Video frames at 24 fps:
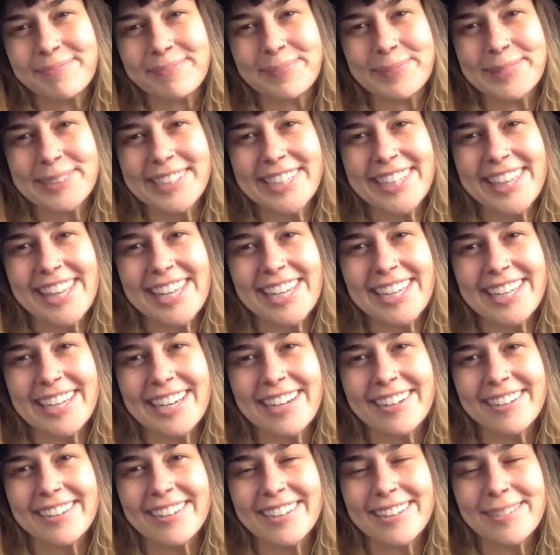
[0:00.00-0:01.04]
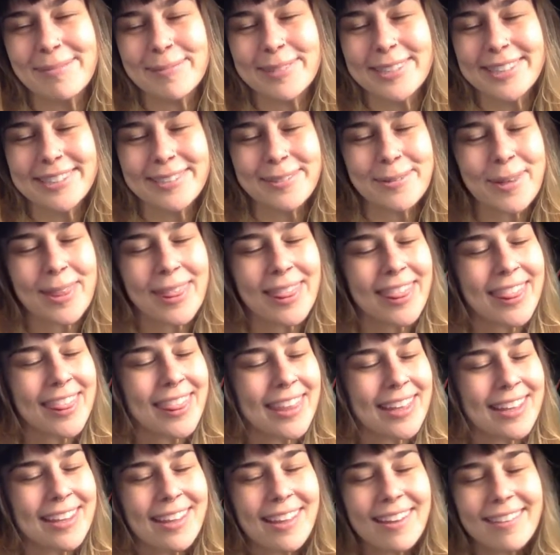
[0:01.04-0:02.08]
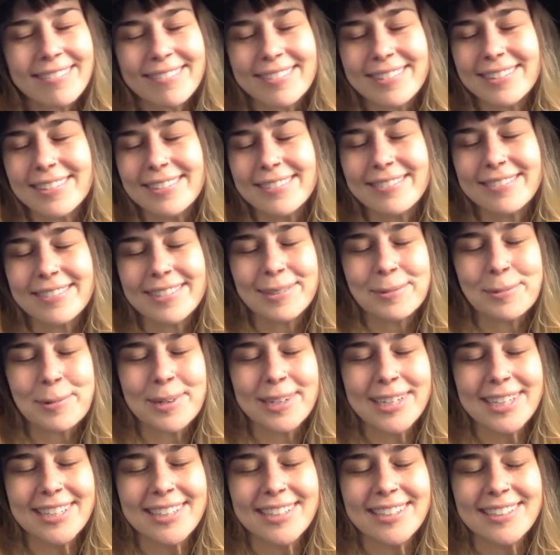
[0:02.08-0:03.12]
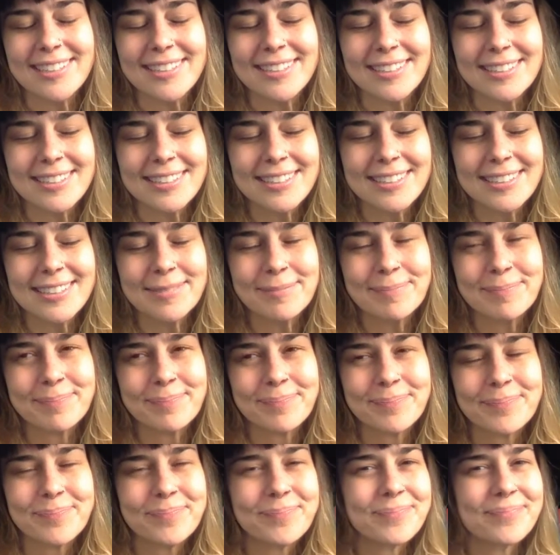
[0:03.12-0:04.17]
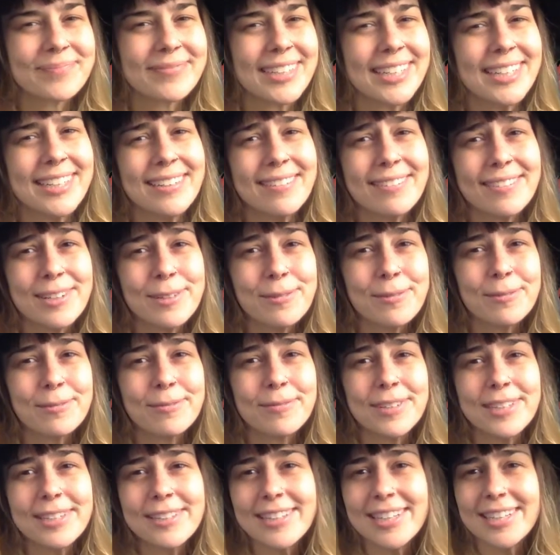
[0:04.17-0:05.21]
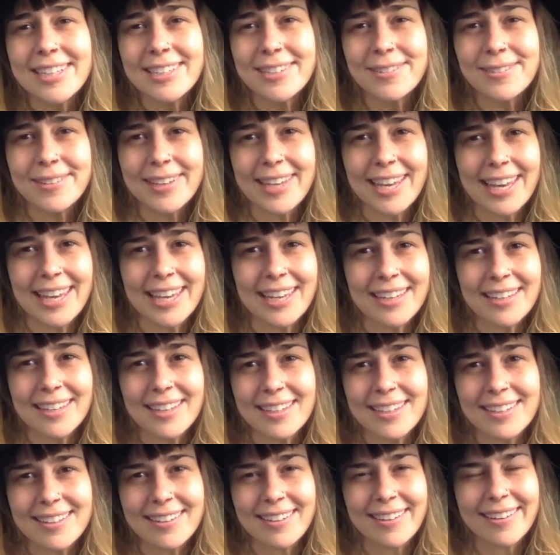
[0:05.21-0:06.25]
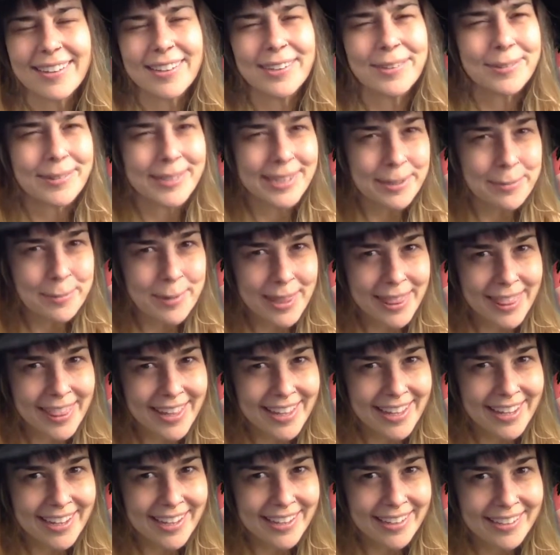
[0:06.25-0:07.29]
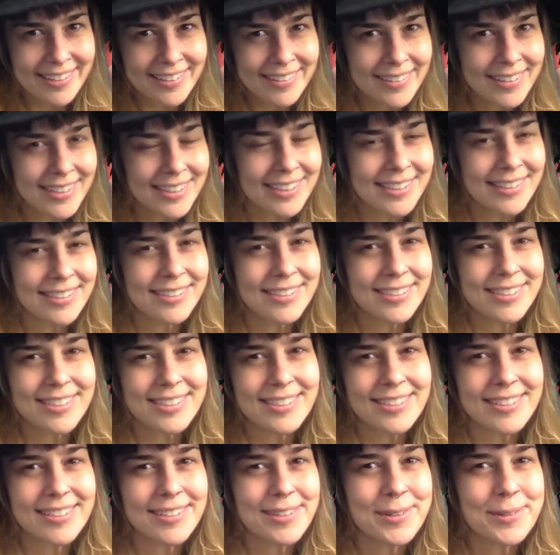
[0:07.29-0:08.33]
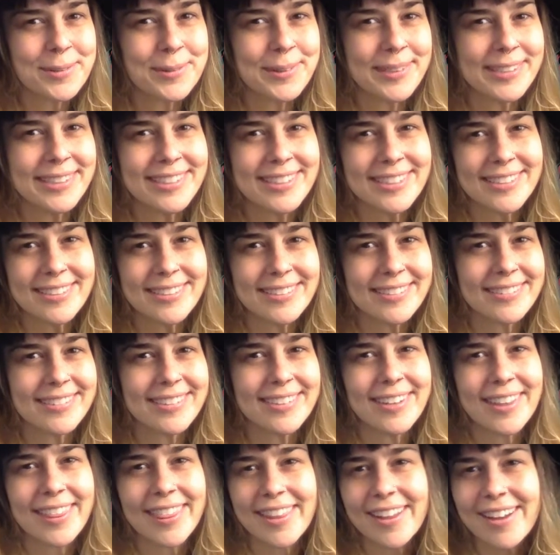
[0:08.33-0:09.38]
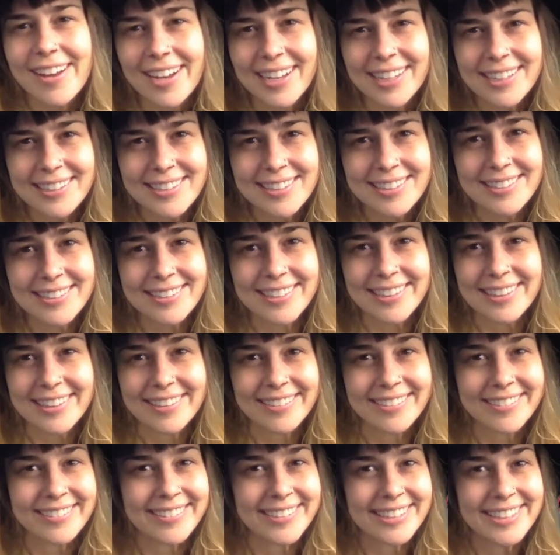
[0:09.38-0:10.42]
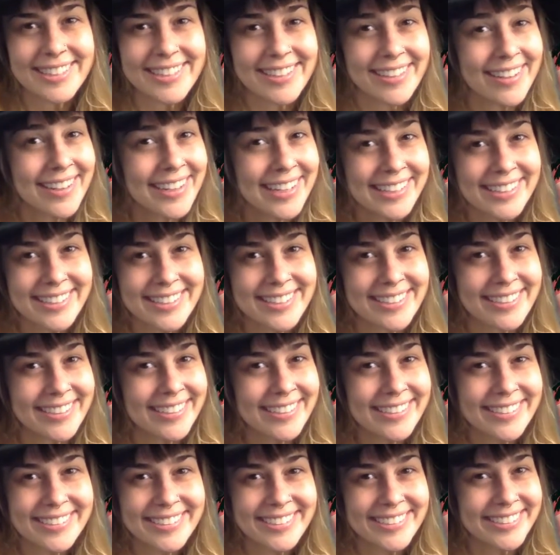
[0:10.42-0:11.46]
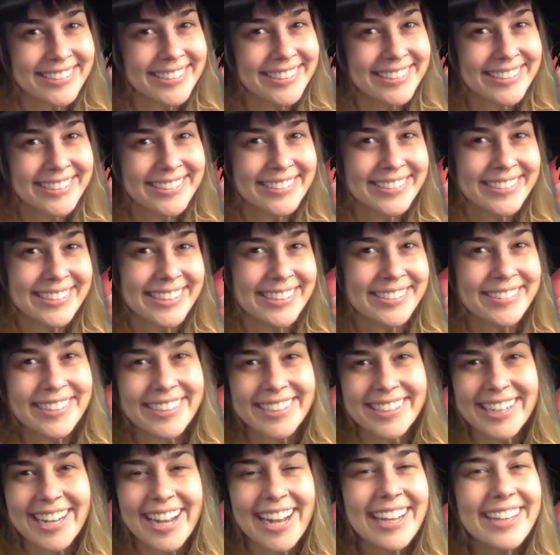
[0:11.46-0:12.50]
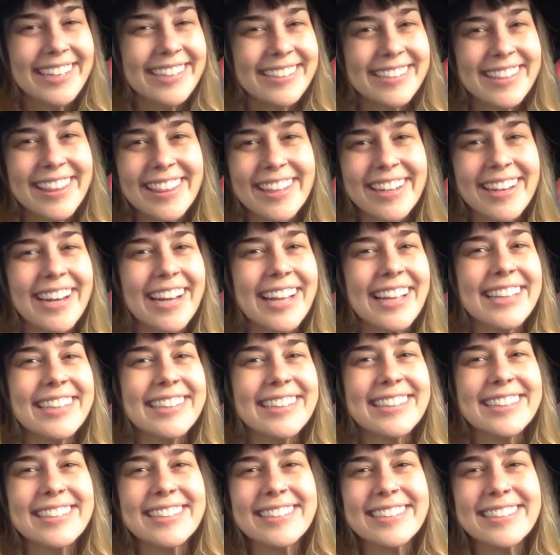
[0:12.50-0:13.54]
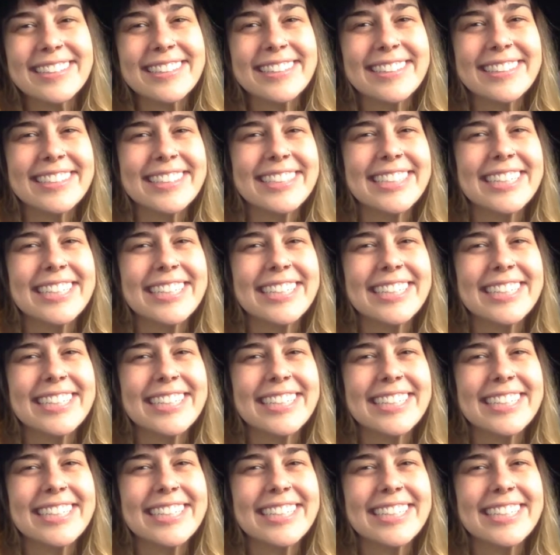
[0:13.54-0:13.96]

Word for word: Breathing out, I'm so thankful for what is. And if you feel like you can't agree with that, just know it's your thoughts, and those thoughts aren't true. You are not your thoughts.